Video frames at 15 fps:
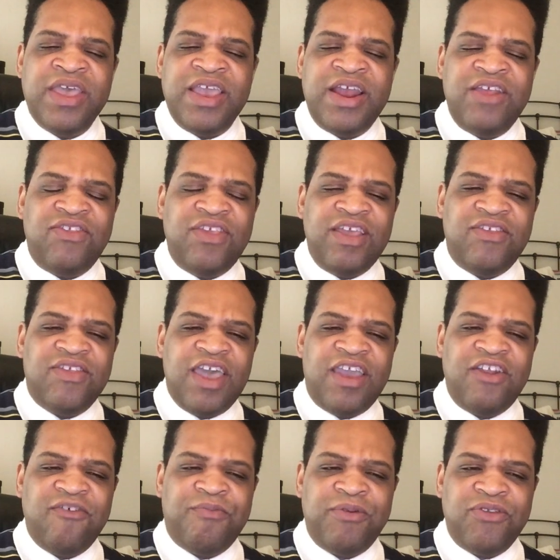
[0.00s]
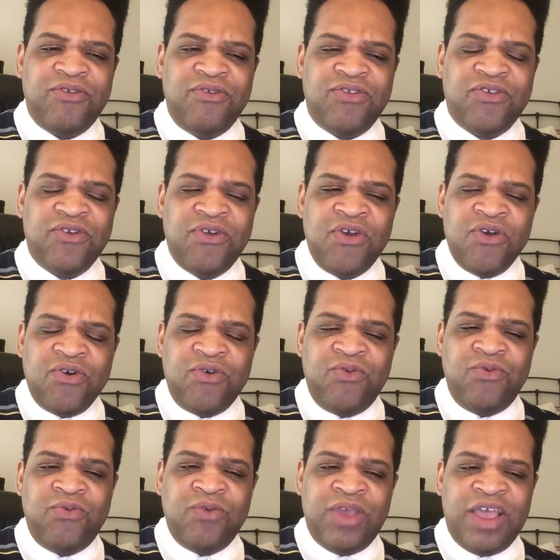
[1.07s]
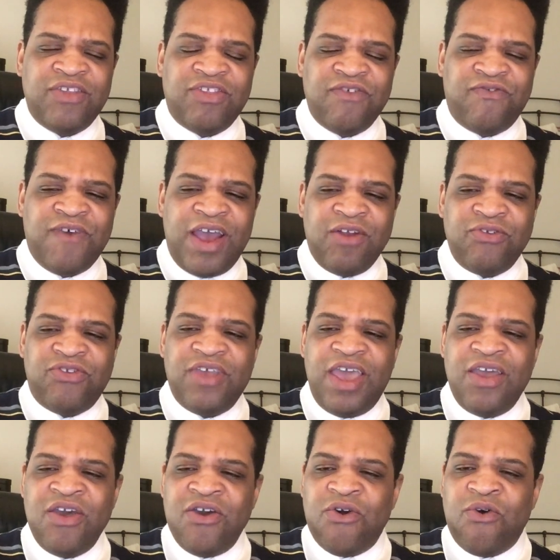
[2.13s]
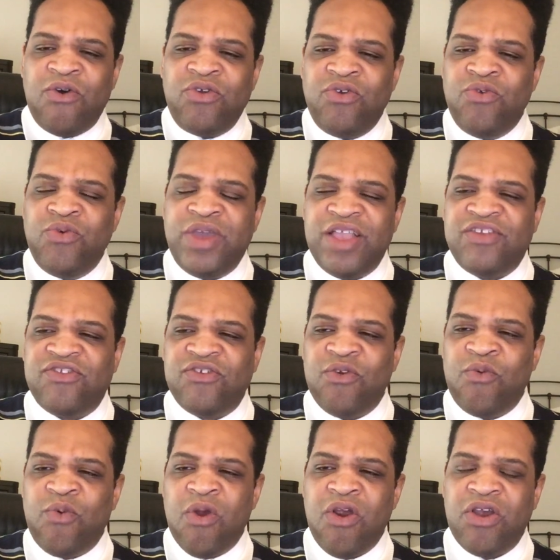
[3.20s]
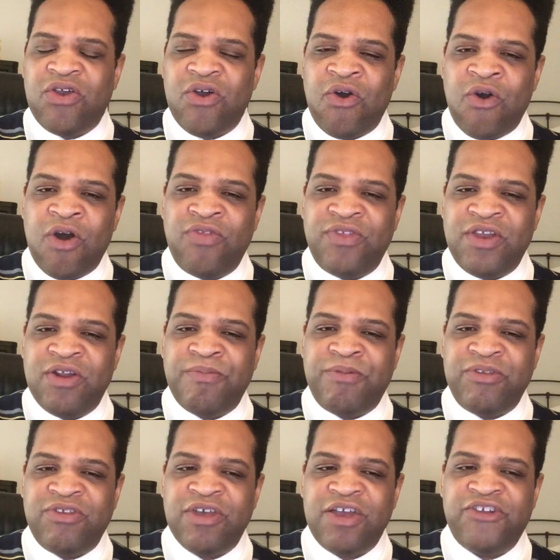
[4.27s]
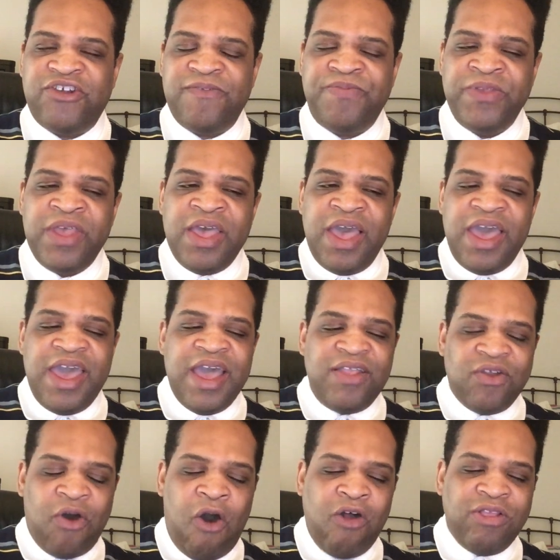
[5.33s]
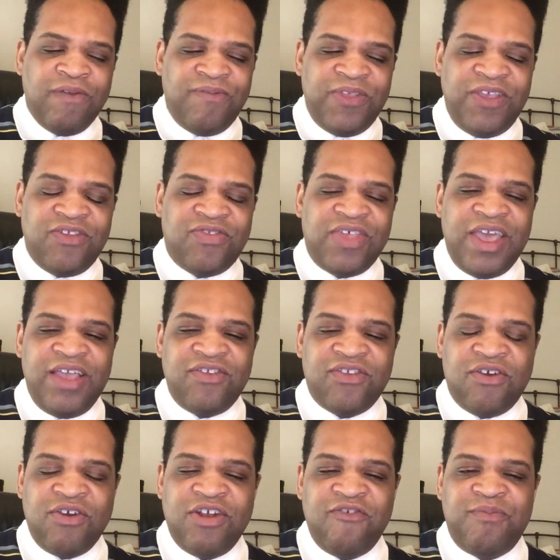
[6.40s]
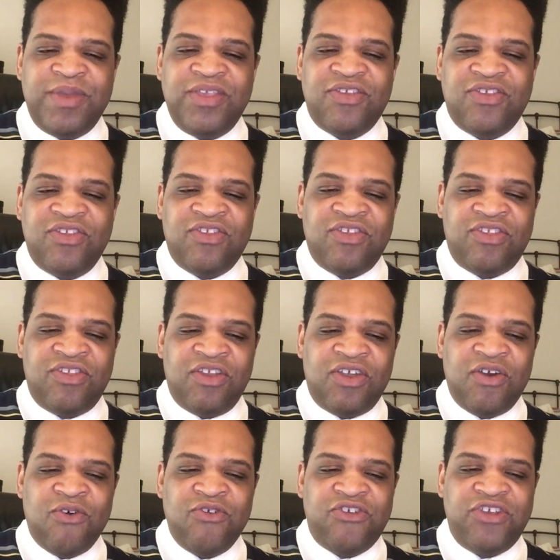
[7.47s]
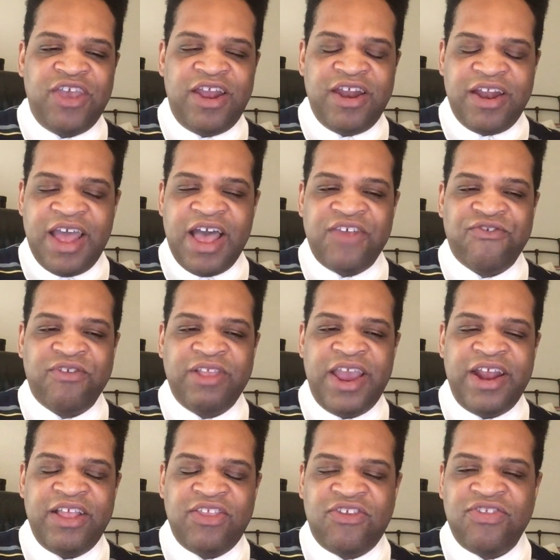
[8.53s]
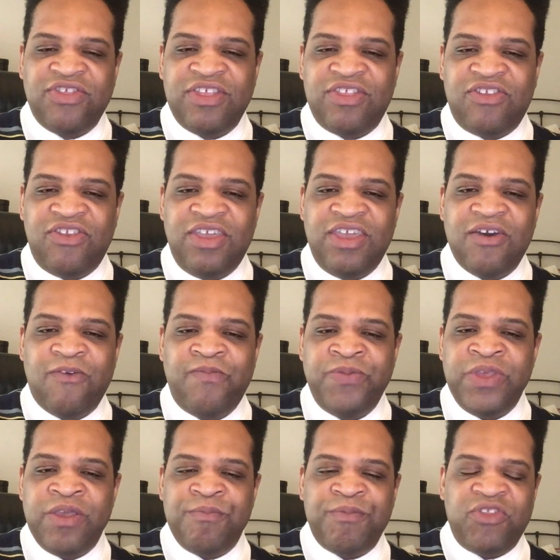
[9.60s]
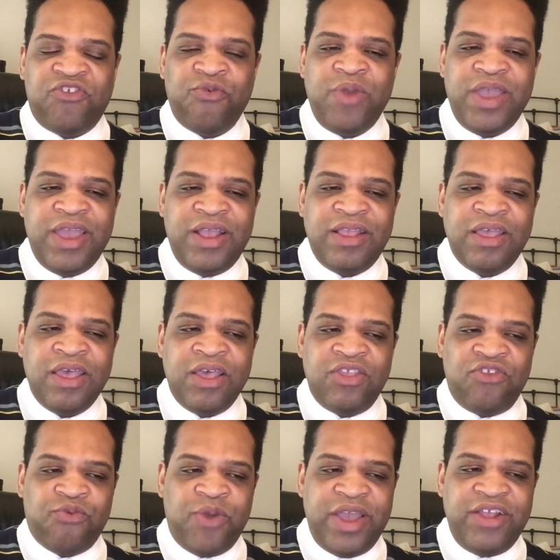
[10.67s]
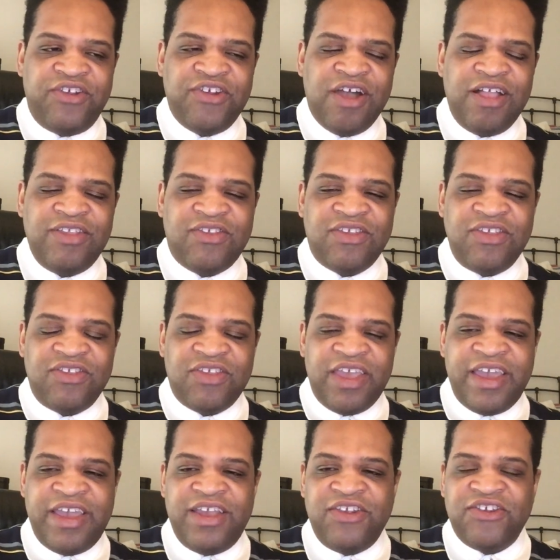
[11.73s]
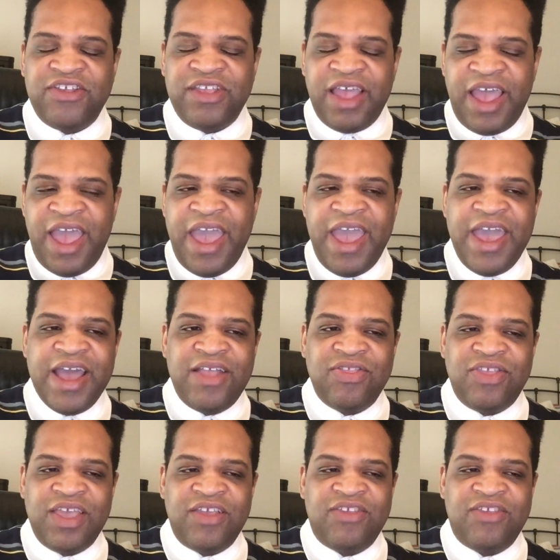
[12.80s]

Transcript: It is the executive producer who gets the final say on who gets to work on their production. And all of these things could have been negotiated as related to the deal between Dwayne Johnson's agent and the